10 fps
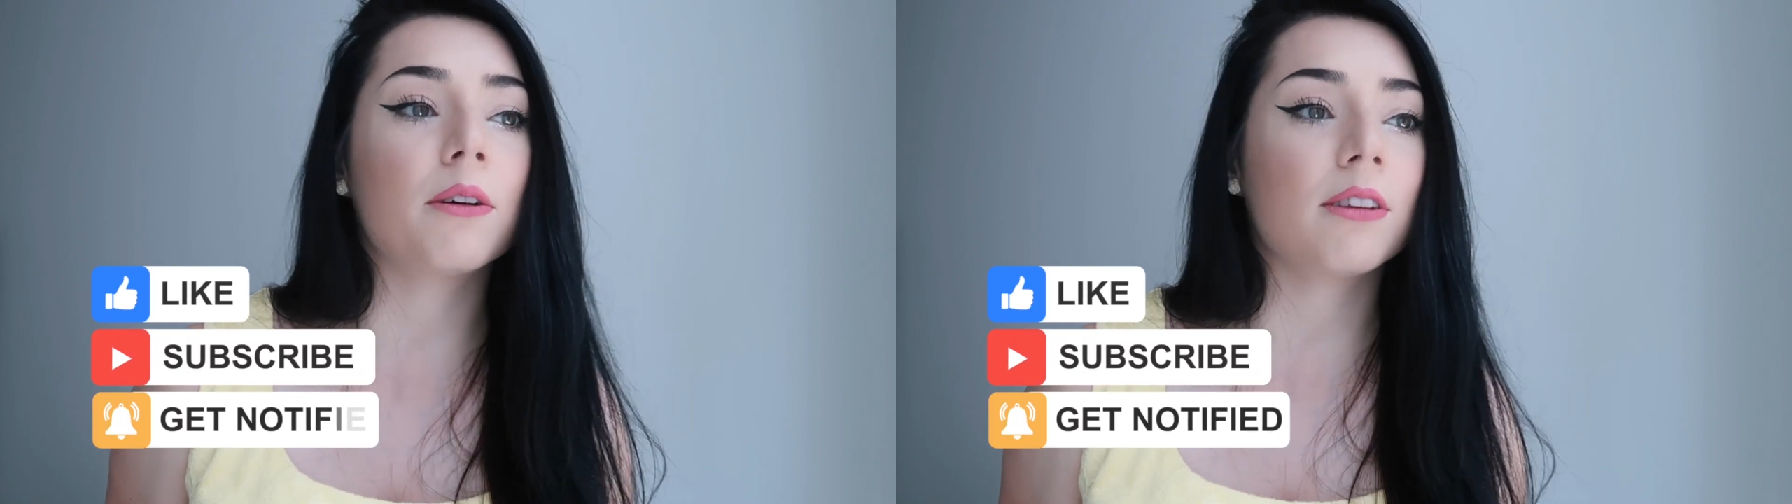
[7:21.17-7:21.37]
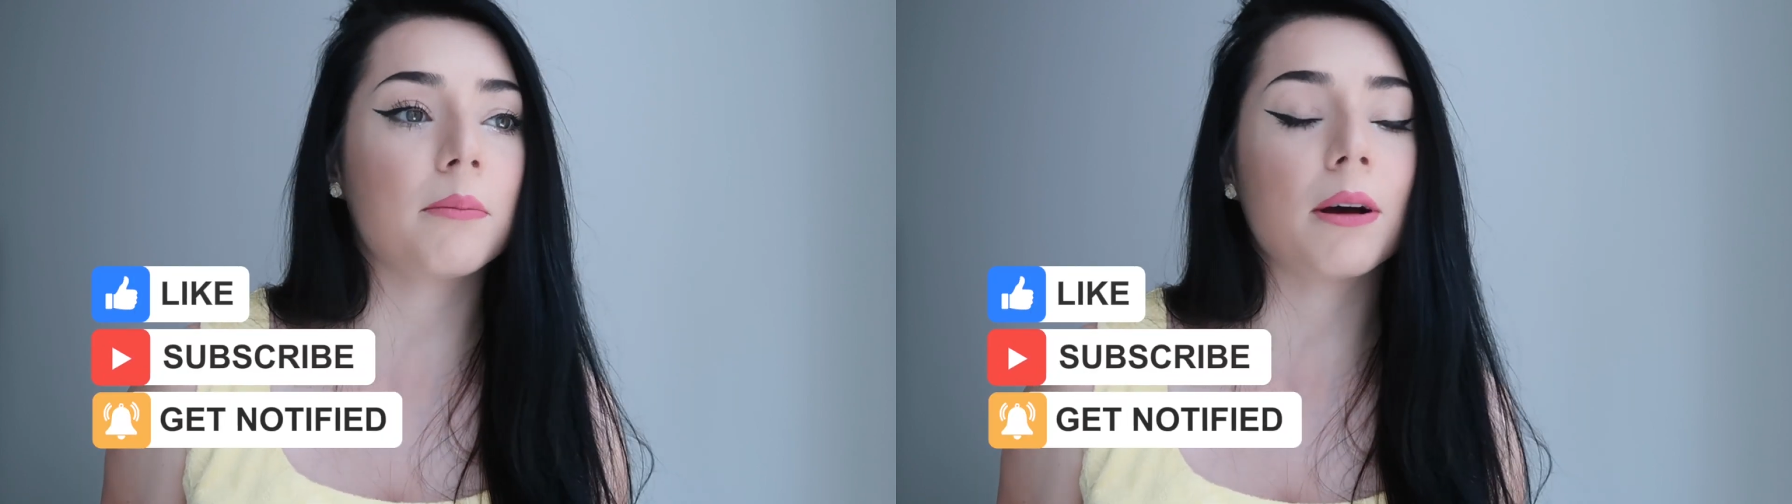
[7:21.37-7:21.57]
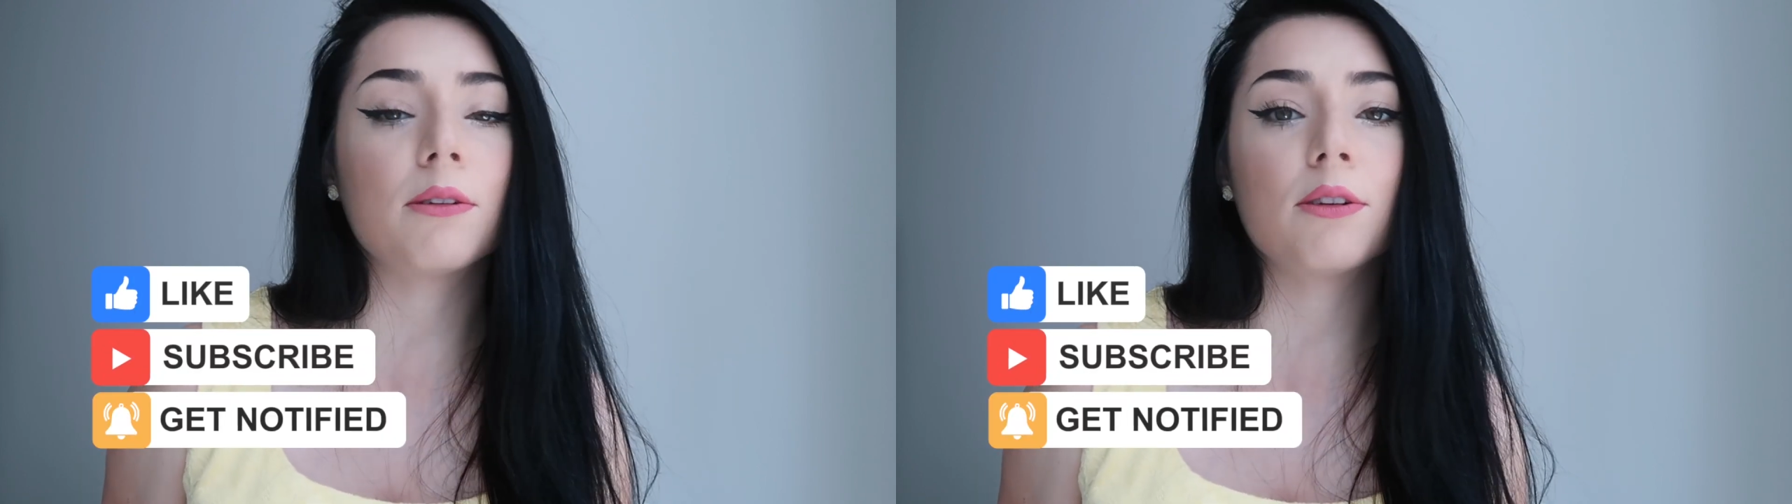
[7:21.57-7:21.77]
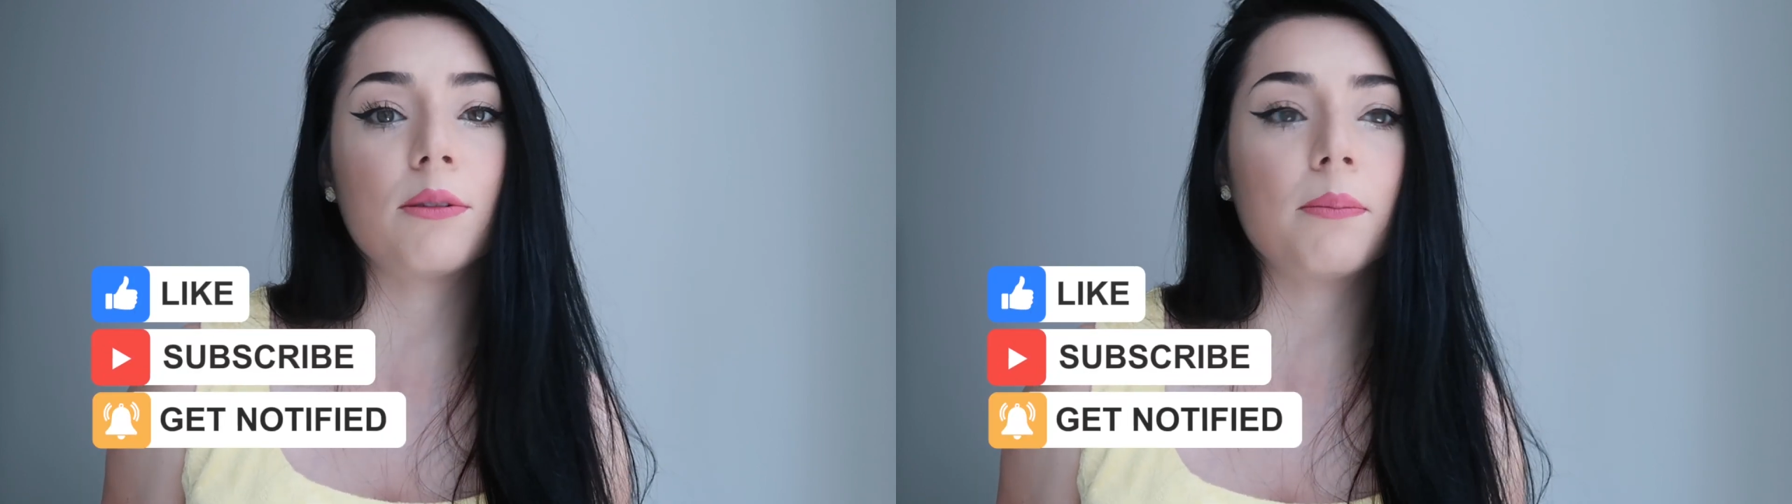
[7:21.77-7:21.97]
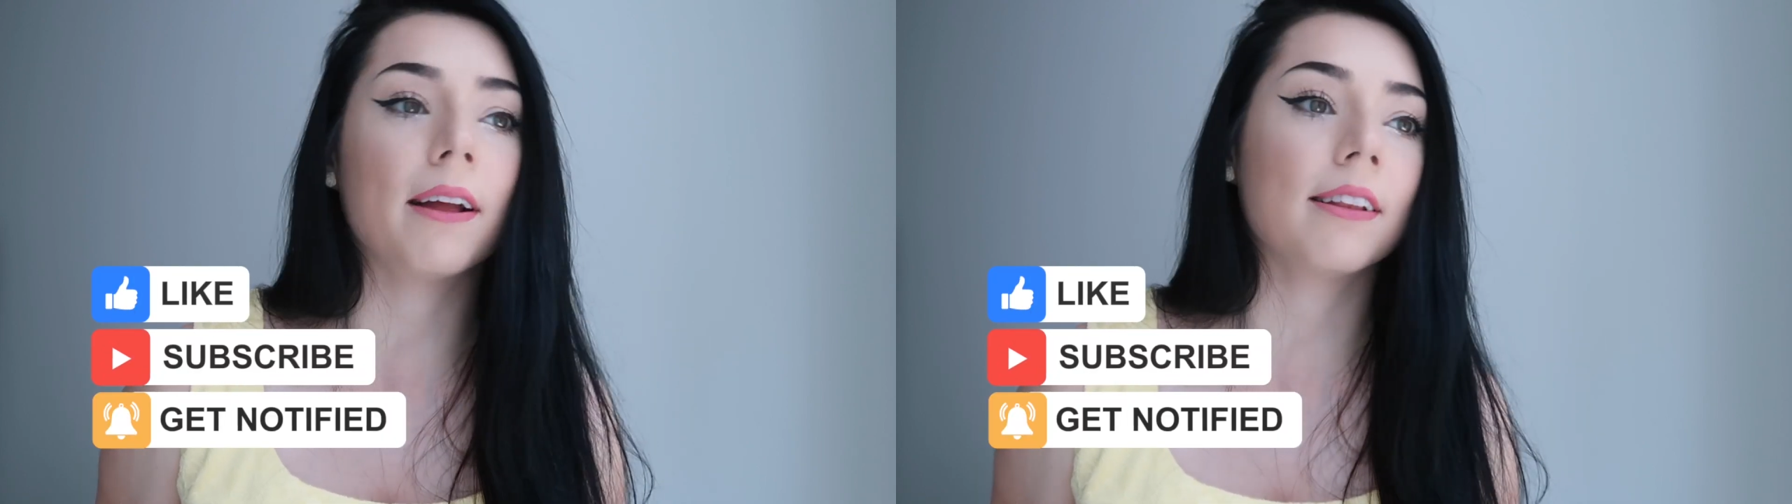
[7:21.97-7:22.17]
was about to
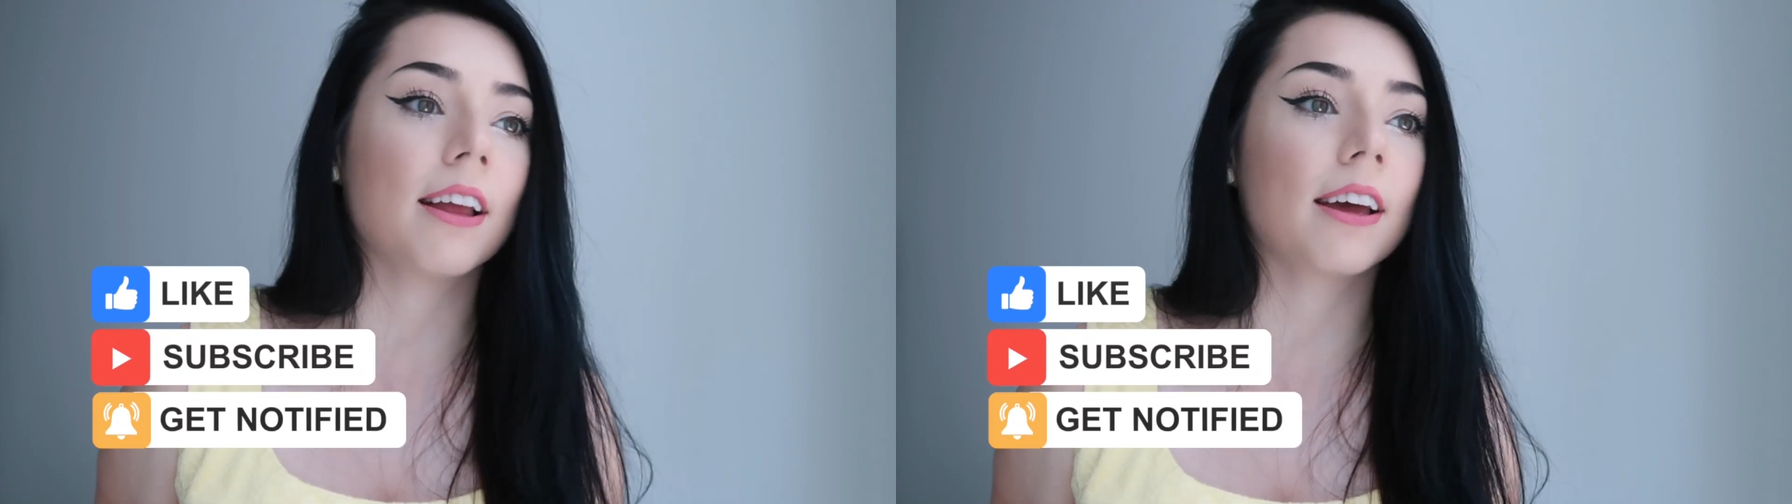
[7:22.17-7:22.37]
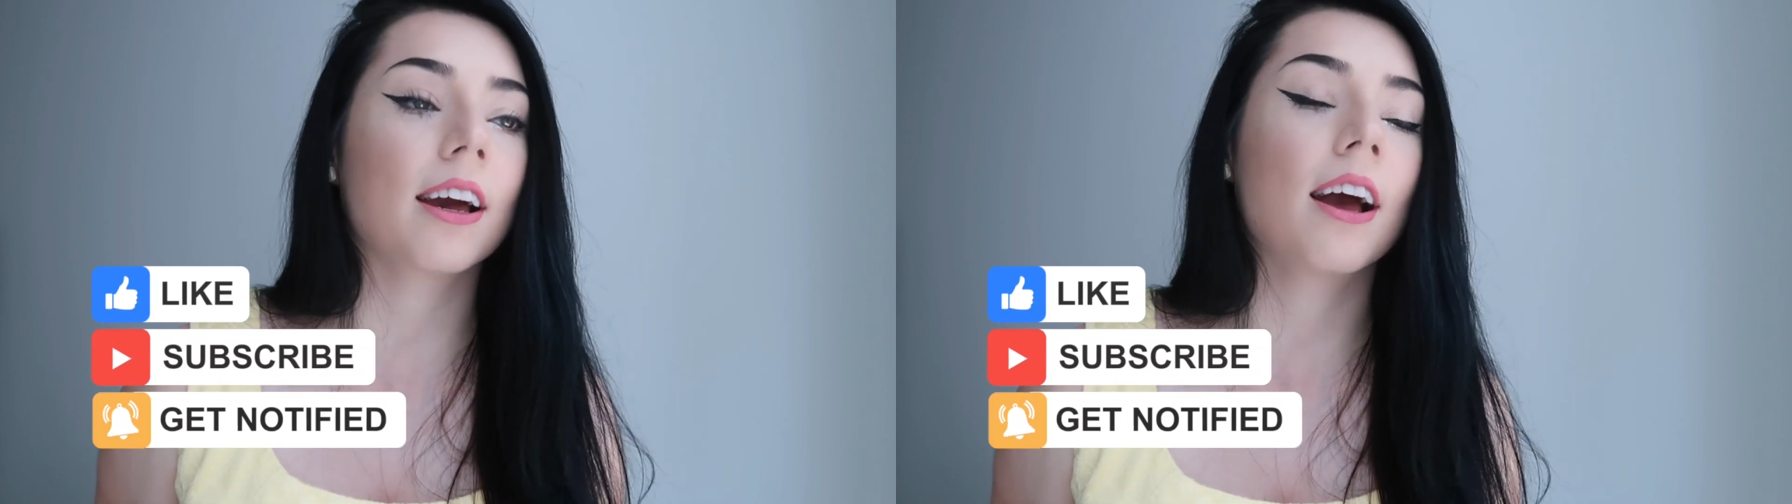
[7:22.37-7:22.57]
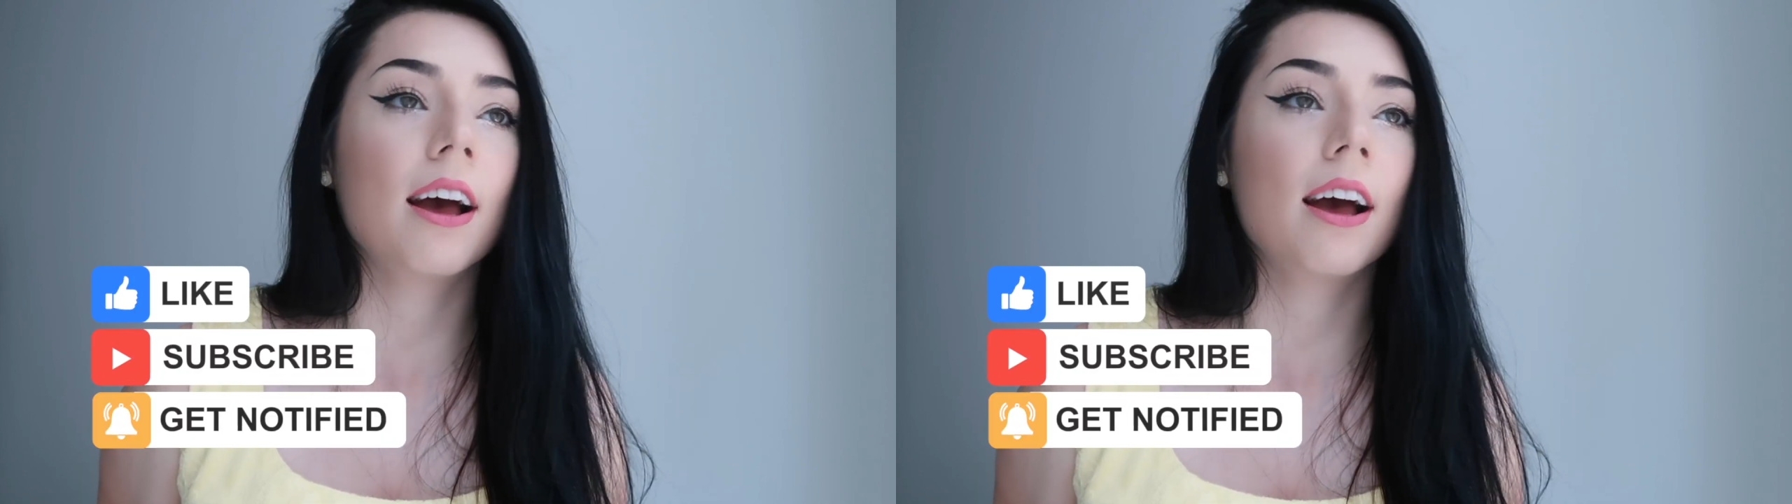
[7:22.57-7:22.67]
spend like